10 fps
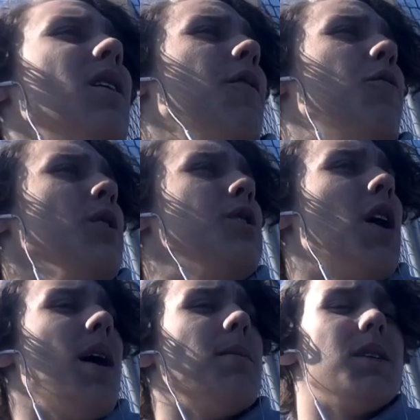free
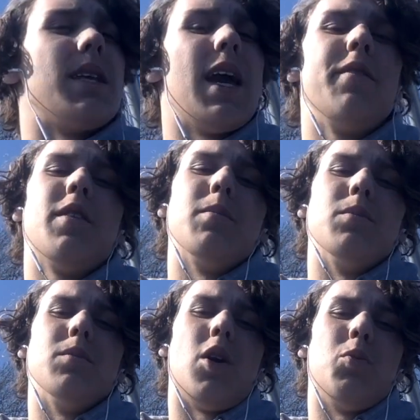jobs. It gave
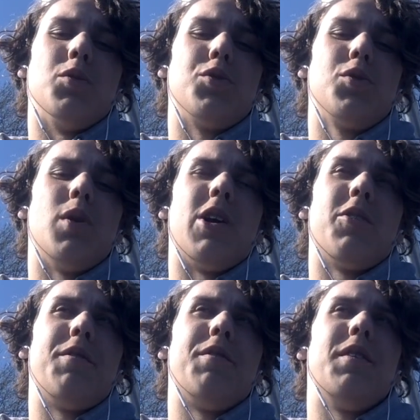them almost
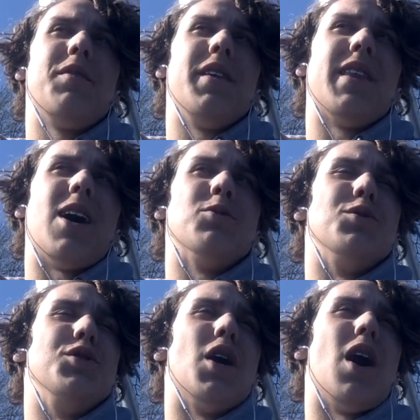
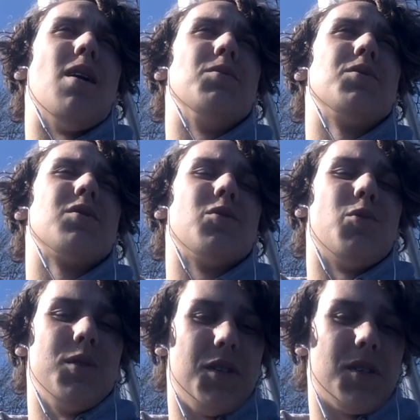250,000 jobs,
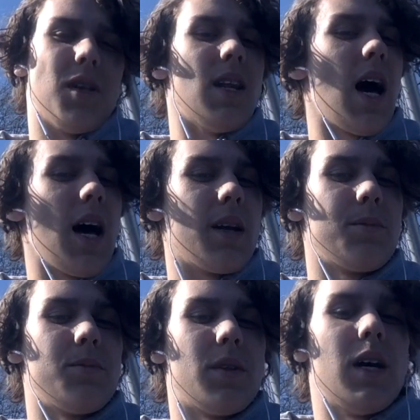which is a lot.
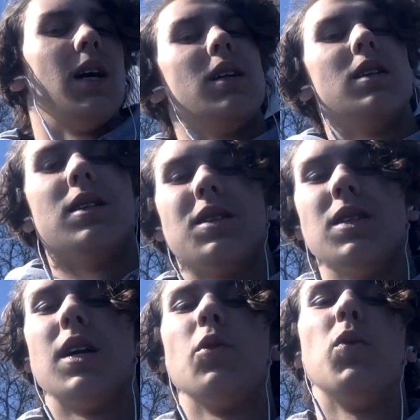And it's a
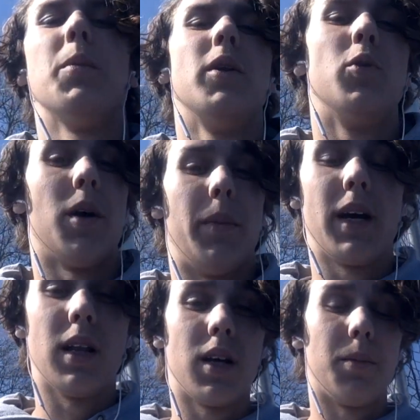lot of women who can
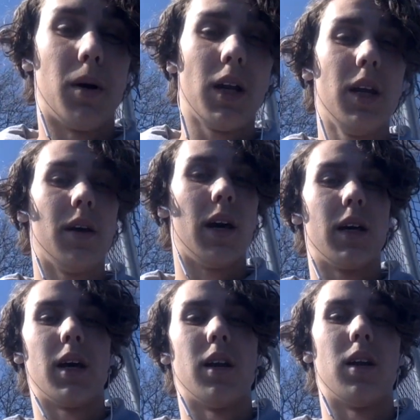make a lot of money.
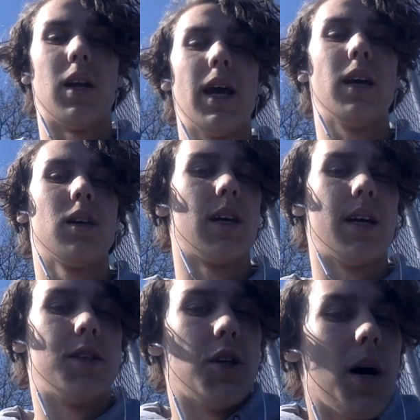Again, like get
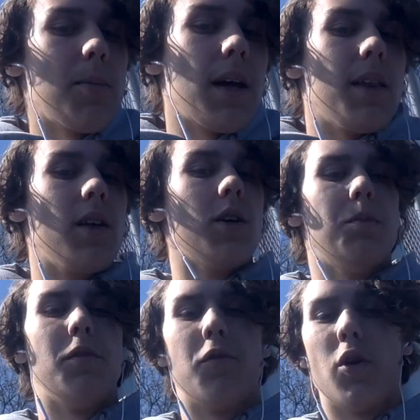a job like they
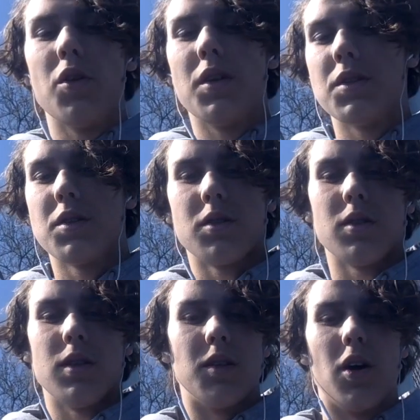couldn't before. This
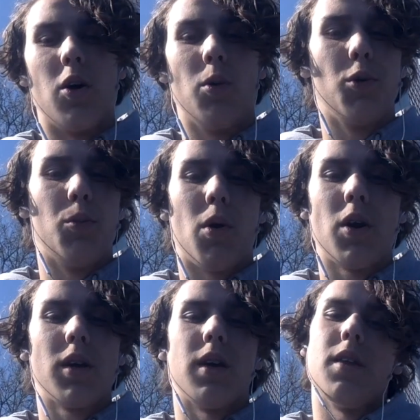is a whole new
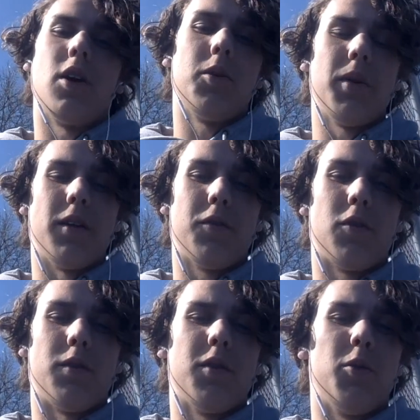market they're opening
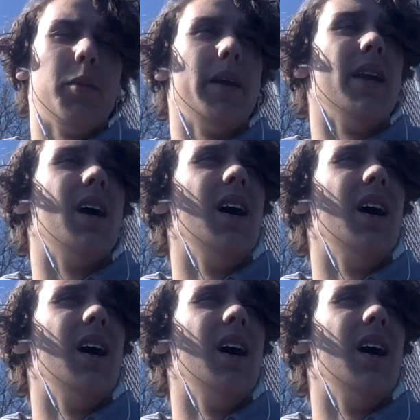for women.